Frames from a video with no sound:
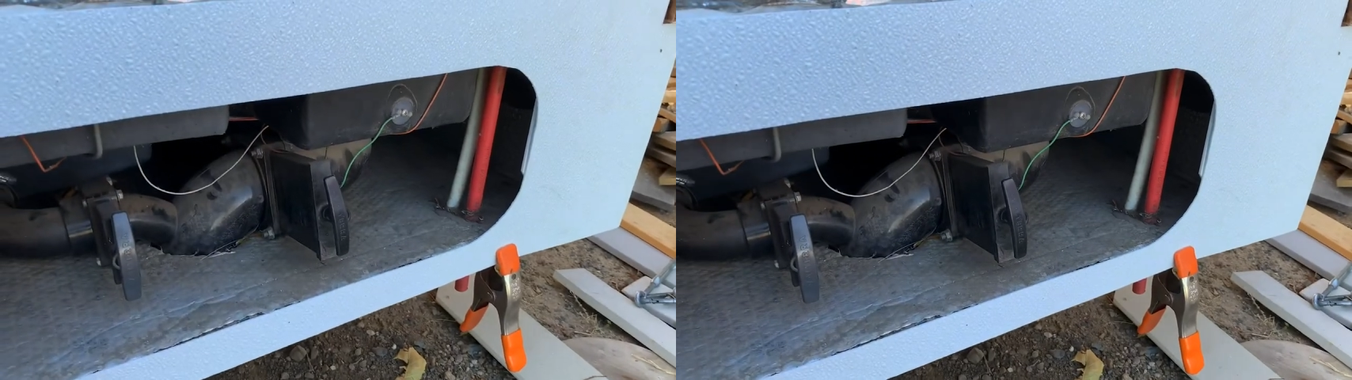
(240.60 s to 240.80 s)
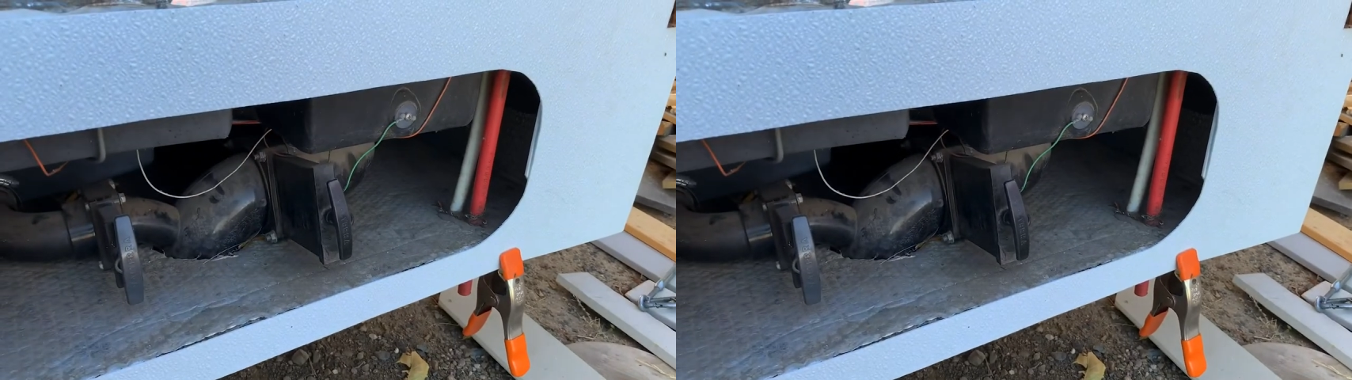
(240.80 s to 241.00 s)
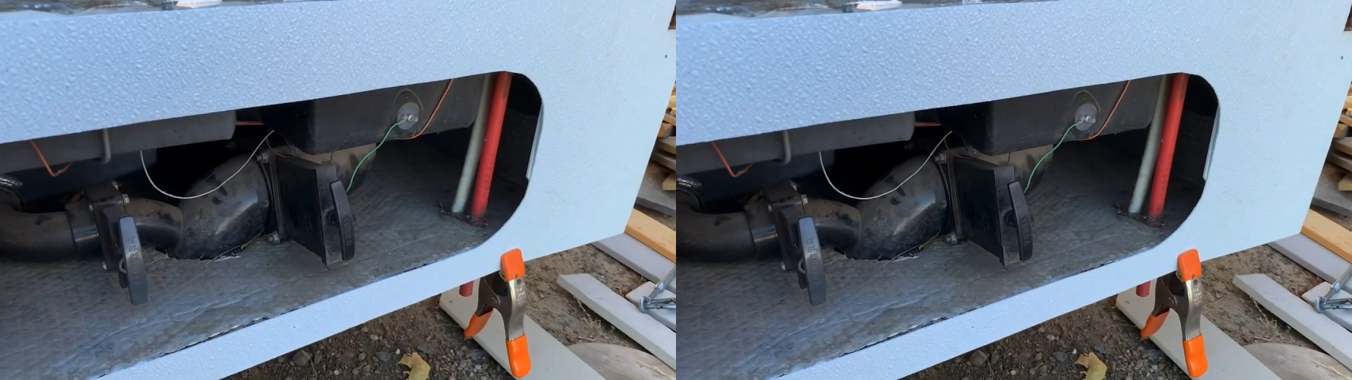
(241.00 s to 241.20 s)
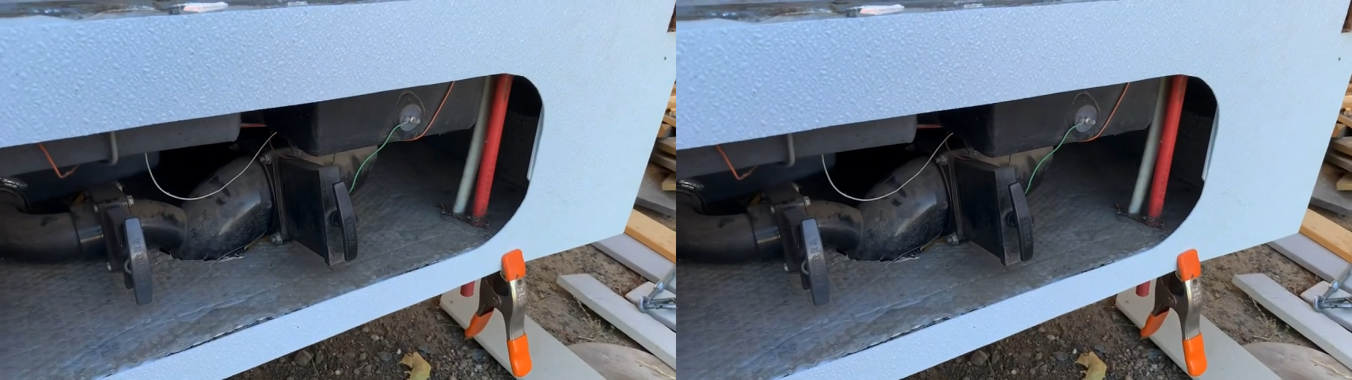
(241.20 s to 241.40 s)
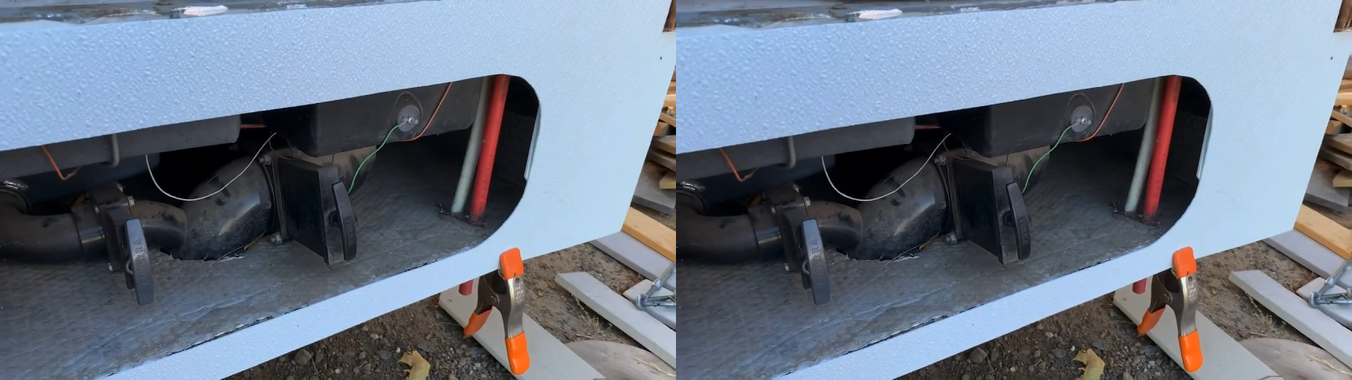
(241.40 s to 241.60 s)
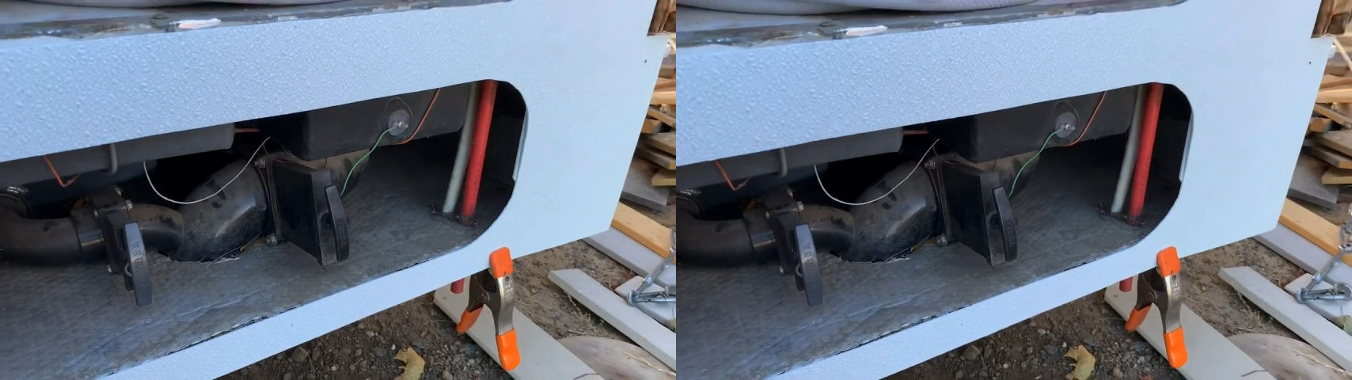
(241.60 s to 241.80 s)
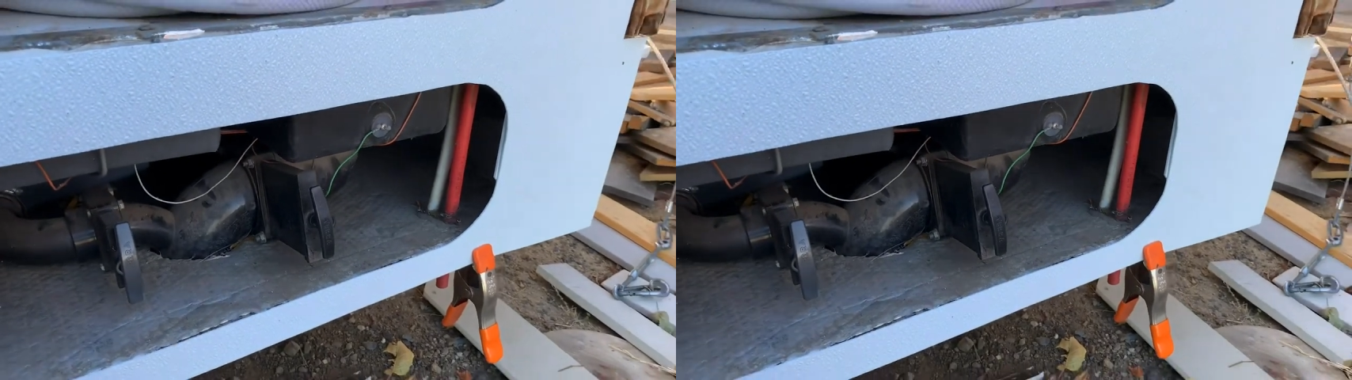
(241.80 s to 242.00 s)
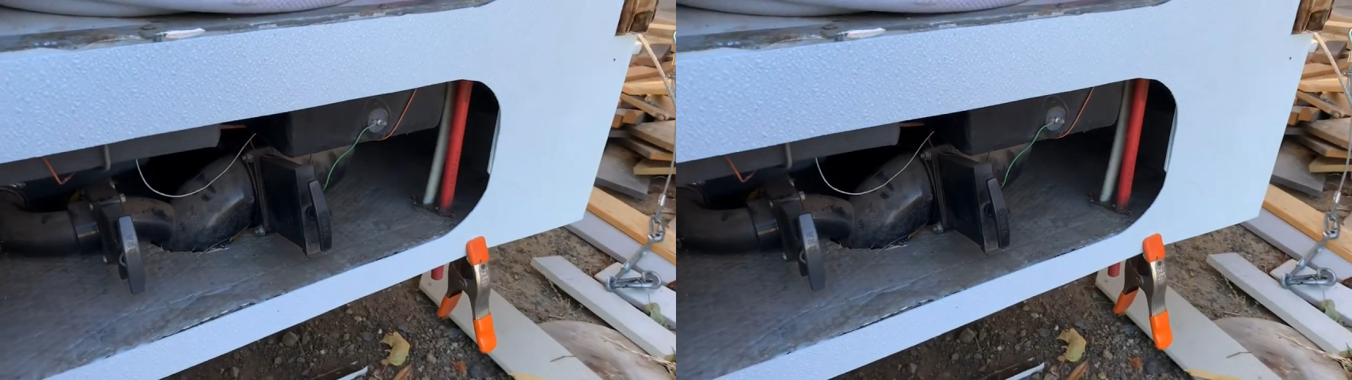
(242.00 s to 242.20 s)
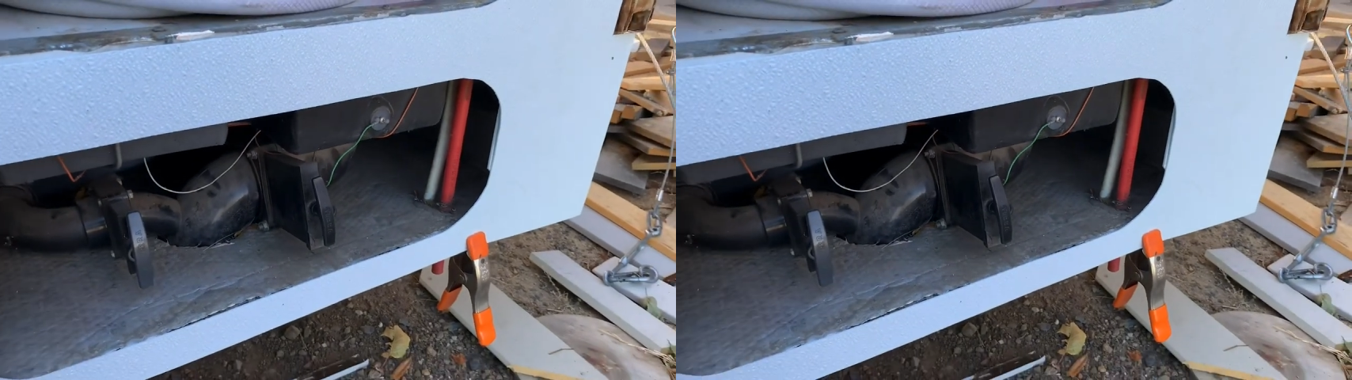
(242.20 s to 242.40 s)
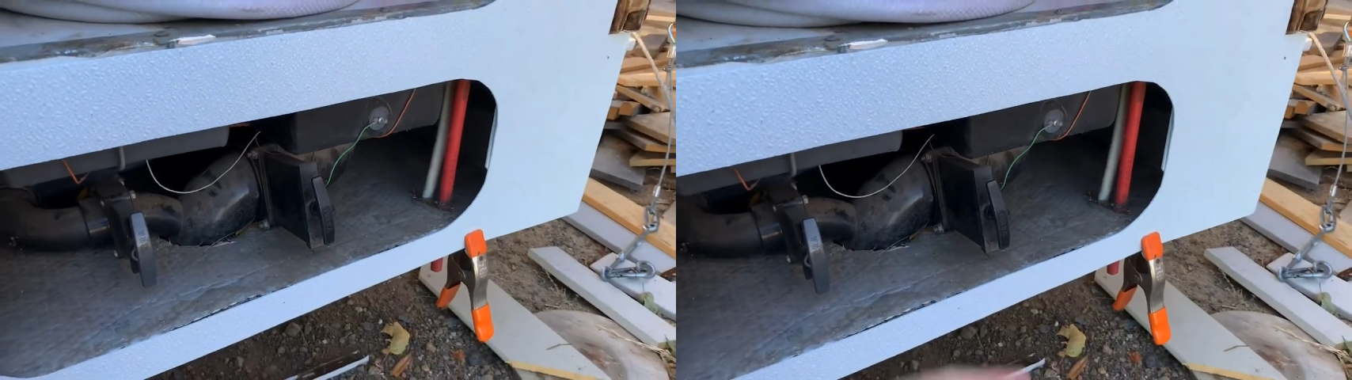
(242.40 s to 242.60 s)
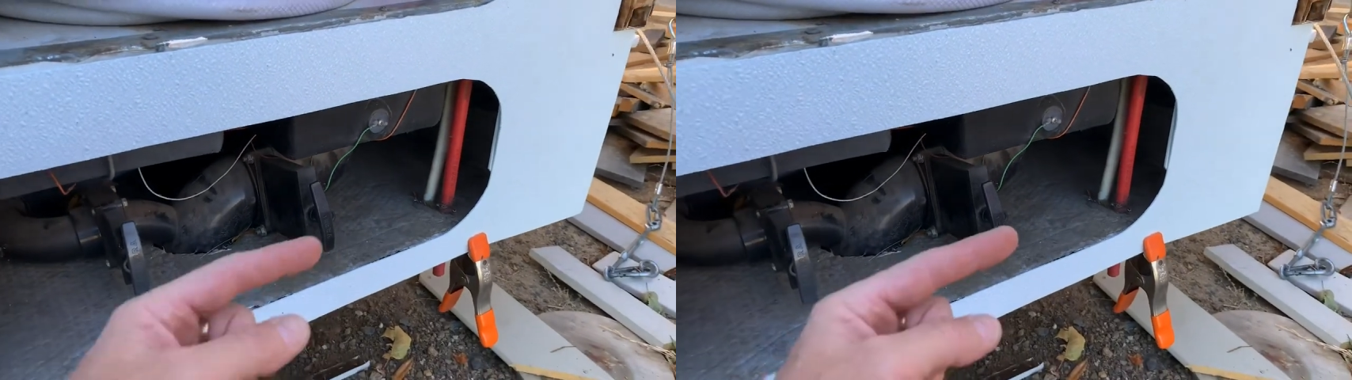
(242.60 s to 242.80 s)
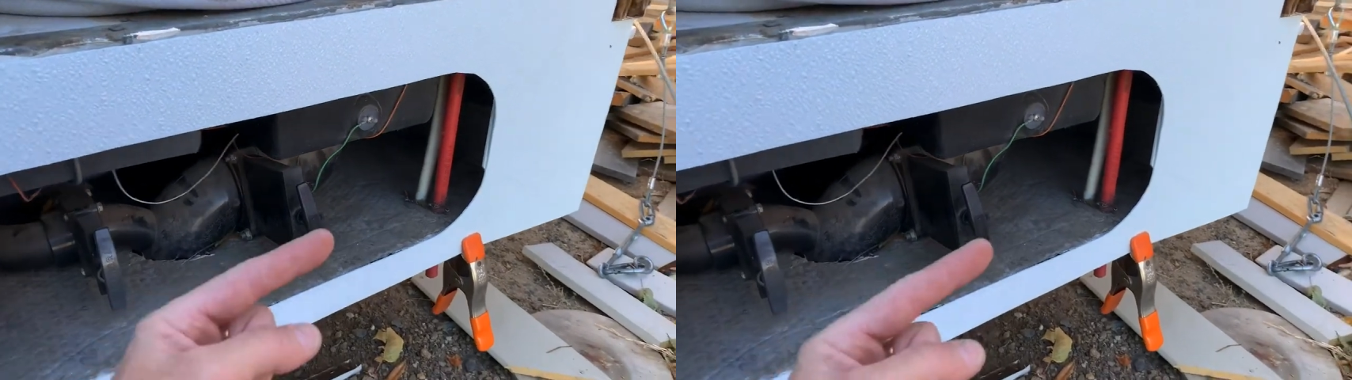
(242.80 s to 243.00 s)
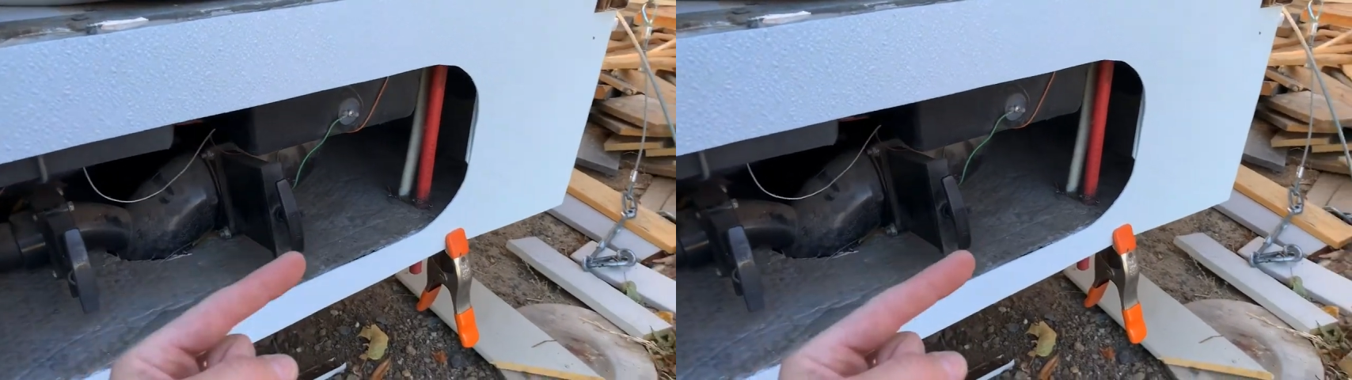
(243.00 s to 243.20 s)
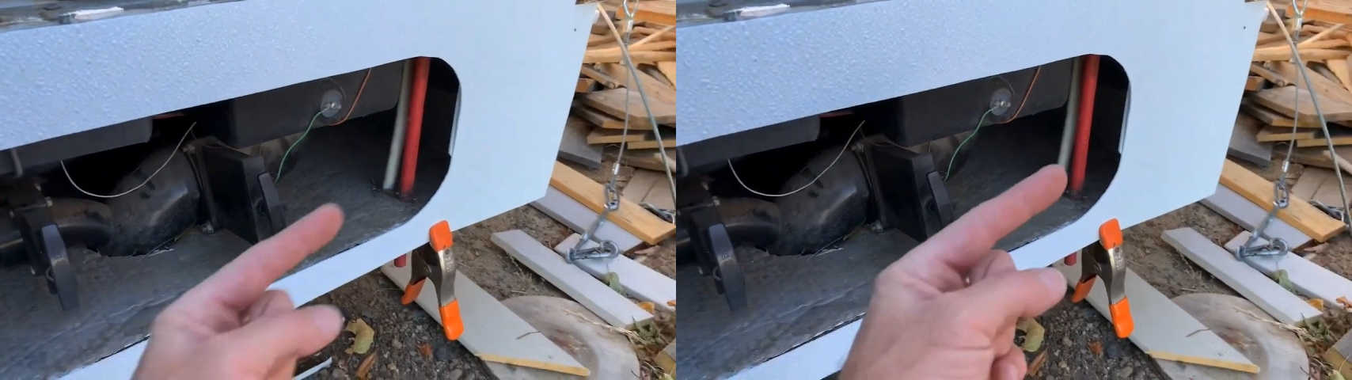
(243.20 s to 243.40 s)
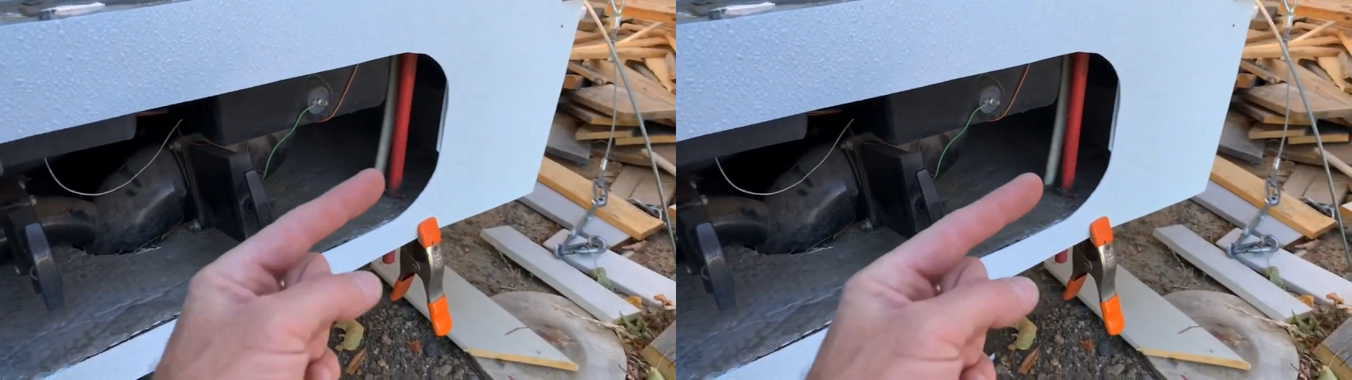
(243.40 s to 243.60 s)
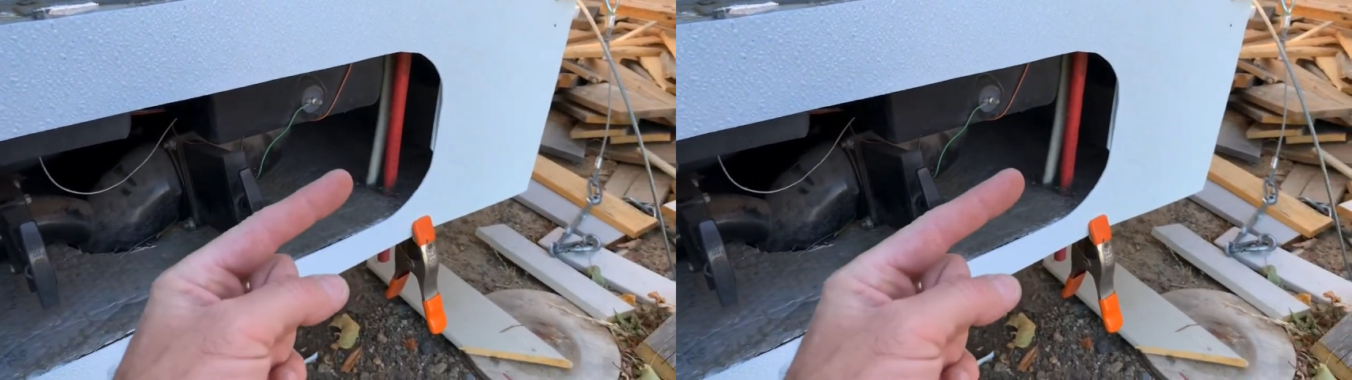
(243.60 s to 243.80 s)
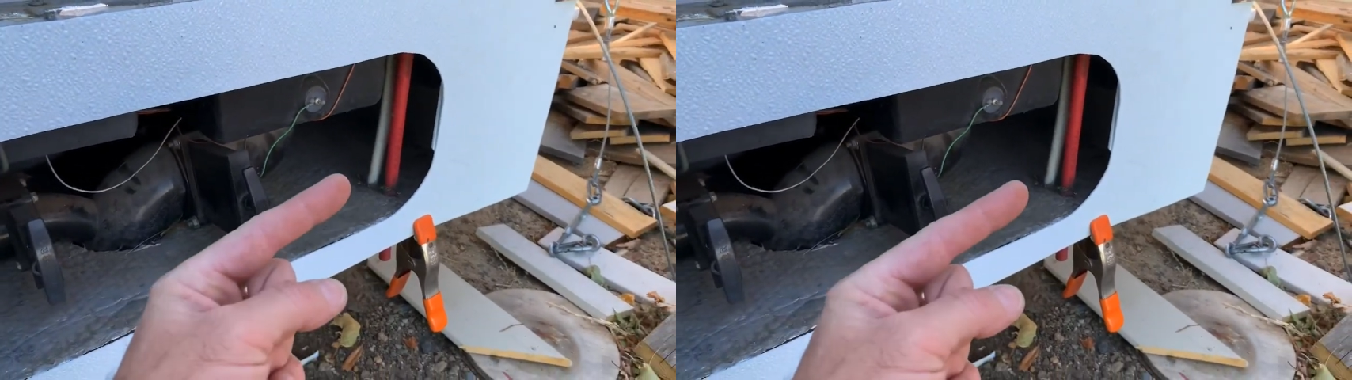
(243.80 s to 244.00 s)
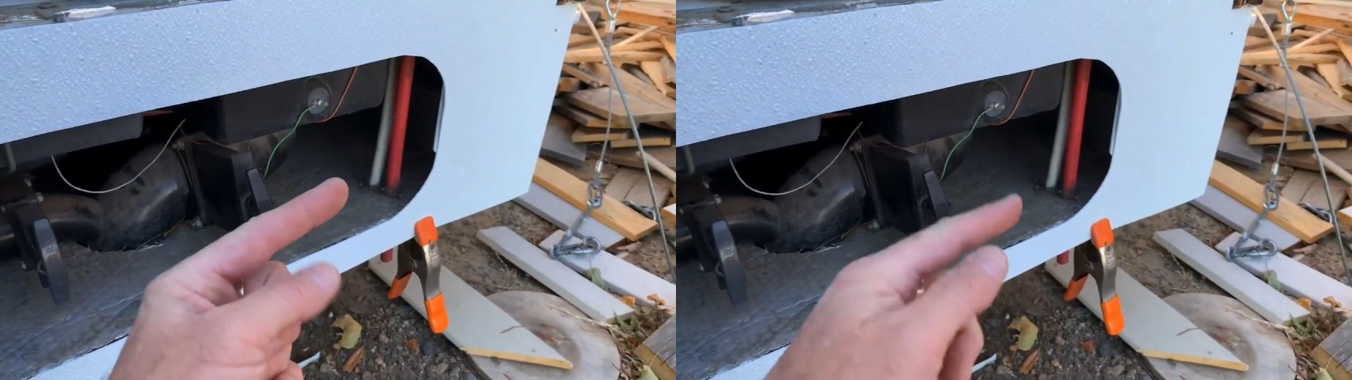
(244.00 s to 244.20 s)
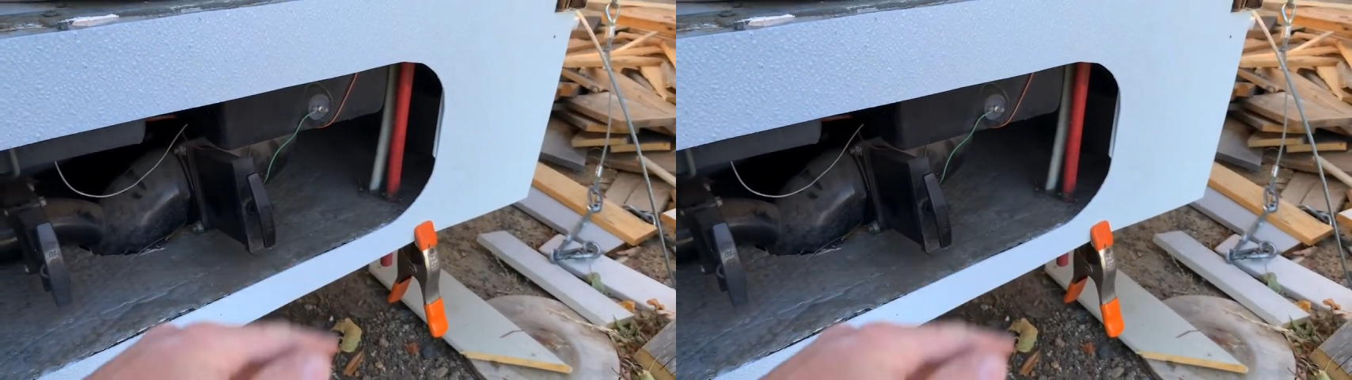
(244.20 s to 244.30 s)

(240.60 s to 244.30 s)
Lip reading: [unreadable: no face in view]